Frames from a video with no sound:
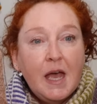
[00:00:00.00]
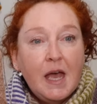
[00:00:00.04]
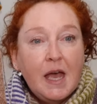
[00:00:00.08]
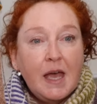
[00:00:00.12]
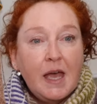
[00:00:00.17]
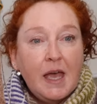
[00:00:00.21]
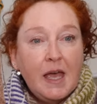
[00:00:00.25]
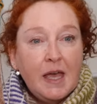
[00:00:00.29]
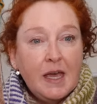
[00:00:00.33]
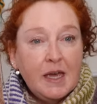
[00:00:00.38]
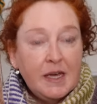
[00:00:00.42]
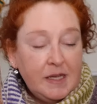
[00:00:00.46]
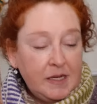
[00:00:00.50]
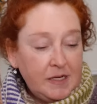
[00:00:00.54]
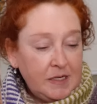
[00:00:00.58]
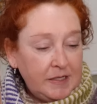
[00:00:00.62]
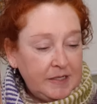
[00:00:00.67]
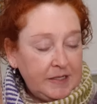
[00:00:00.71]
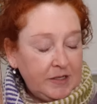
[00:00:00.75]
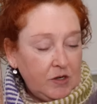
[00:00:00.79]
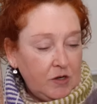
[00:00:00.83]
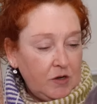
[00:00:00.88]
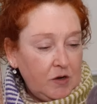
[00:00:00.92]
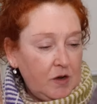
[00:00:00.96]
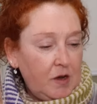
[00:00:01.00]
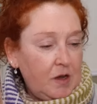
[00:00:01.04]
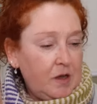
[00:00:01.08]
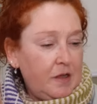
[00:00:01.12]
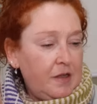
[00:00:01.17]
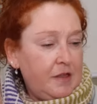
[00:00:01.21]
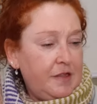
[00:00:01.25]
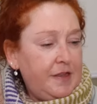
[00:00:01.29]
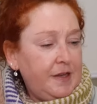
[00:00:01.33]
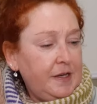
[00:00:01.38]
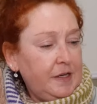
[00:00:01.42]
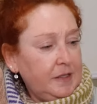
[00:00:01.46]
And
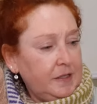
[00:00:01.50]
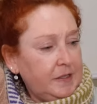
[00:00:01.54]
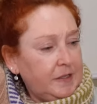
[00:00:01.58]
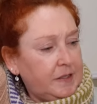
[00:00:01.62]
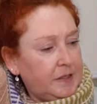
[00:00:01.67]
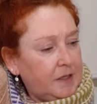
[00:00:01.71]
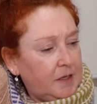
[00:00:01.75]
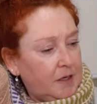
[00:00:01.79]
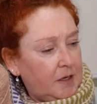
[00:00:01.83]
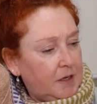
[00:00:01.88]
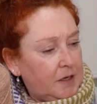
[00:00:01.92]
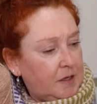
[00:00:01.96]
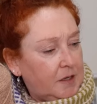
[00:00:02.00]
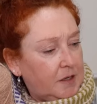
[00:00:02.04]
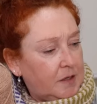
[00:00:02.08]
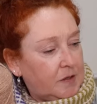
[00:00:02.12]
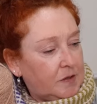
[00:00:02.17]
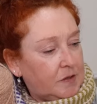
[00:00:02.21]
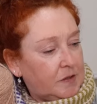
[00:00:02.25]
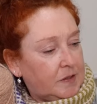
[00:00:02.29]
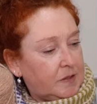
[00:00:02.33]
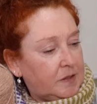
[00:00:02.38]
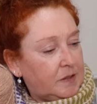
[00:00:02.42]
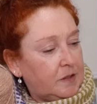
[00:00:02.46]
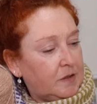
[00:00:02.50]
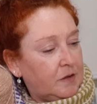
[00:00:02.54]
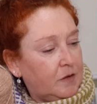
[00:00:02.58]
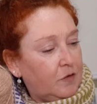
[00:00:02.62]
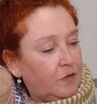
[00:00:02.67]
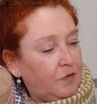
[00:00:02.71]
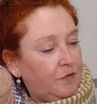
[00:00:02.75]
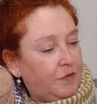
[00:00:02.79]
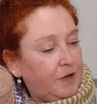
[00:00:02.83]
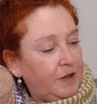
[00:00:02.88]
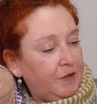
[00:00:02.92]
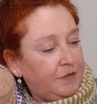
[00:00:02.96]
this is
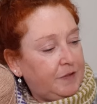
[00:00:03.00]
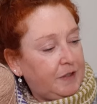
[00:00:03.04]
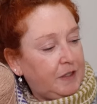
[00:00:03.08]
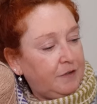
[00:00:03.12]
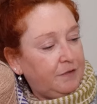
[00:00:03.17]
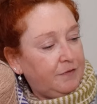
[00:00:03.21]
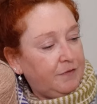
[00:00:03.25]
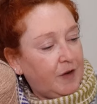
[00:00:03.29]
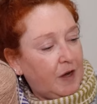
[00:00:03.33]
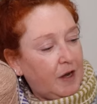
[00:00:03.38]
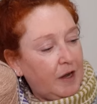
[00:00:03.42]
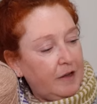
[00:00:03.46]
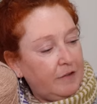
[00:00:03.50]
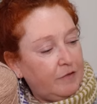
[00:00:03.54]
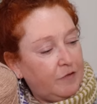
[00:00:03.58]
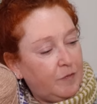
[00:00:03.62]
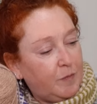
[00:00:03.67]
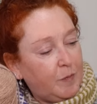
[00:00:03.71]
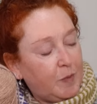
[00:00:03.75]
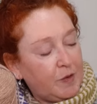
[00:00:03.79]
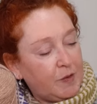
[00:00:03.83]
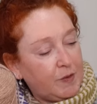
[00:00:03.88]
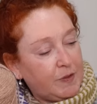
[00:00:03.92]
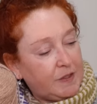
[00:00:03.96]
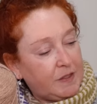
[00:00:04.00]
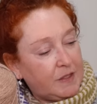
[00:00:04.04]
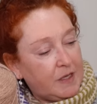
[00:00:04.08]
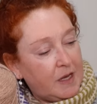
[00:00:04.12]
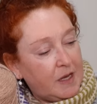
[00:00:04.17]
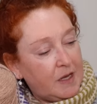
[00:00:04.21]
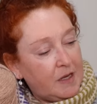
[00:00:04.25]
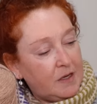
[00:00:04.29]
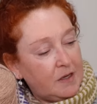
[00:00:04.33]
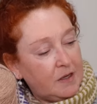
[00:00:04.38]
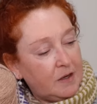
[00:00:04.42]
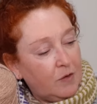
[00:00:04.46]

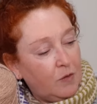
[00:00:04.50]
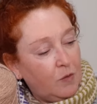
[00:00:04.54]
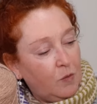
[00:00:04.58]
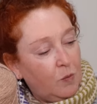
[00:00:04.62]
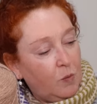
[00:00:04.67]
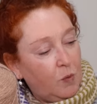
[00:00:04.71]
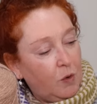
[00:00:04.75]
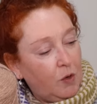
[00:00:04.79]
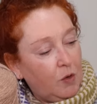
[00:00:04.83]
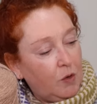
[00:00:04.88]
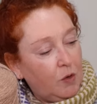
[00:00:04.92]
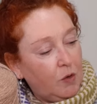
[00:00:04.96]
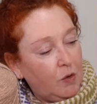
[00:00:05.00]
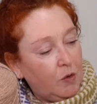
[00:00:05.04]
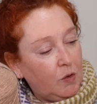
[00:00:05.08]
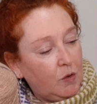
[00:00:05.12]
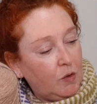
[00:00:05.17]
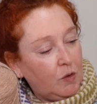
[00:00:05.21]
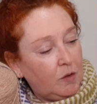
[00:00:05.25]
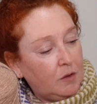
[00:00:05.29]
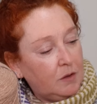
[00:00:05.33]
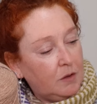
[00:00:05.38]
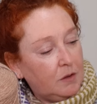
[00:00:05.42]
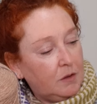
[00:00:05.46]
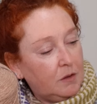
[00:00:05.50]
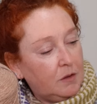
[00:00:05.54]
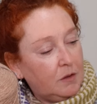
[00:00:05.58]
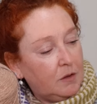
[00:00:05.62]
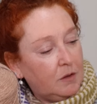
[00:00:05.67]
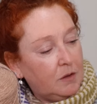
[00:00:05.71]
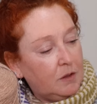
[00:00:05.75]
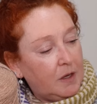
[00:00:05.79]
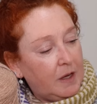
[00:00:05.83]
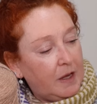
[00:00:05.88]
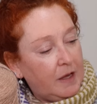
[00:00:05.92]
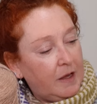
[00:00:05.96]
55% wool
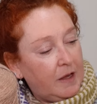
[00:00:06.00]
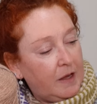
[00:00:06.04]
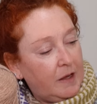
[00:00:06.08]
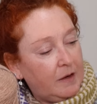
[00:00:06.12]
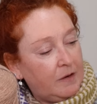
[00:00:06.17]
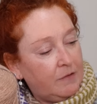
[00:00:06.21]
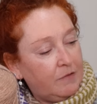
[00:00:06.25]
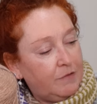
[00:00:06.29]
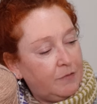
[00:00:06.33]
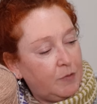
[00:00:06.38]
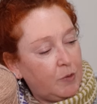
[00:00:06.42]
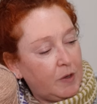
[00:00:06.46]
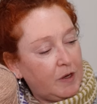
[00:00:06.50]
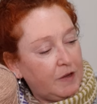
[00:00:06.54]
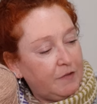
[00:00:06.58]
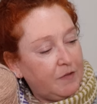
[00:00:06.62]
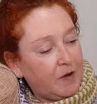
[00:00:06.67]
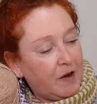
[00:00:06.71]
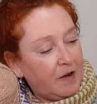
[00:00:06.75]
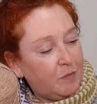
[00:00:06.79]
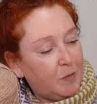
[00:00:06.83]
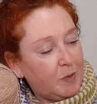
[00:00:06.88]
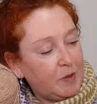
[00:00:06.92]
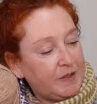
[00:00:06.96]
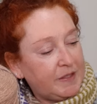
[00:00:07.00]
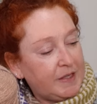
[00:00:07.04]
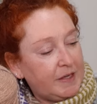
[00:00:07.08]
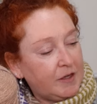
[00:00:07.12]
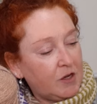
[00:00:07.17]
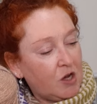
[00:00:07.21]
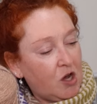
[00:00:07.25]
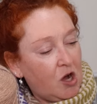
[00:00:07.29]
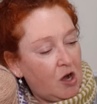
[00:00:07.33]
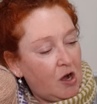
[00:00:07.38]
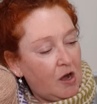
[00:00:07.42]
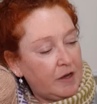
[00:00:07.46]
and 45%
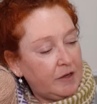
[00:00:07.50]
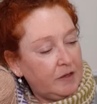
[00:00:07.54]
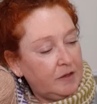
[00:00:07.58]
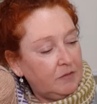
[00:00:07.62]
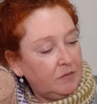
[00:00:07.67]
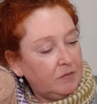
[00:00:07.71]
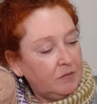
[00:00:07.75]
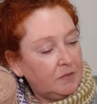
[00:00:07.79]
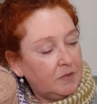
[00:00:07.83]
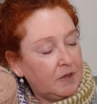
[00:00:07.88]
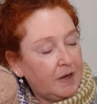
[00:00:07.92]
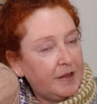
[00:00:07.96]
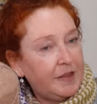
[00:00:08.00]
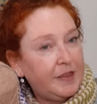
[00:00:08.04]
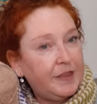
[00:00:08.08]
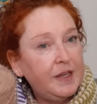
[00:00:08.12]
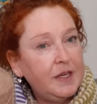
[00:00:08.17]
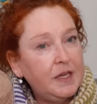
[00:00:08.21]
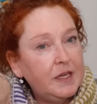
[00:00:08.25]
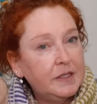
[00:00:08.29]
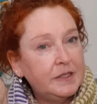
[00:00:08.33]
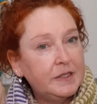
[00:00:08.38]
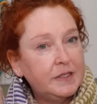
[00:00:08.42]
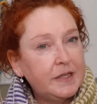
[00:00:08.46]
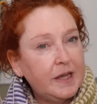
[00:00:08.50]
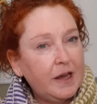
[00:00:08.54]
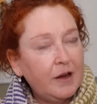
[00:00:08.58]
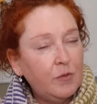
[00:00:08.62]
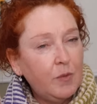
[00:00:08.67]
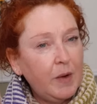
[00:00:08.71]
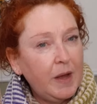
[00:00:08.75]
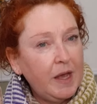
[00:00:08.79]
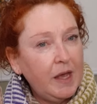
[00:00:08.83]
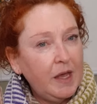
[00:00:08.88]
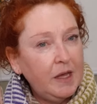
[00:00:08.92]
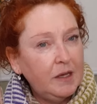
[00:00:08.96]
cotton. I think it's that
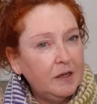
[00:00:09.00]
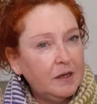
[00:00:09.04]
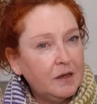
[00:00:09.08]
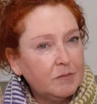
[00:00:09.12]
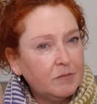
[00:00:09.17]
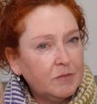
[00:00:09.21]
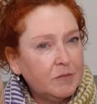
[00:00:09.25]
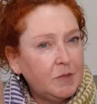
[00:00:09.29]
way.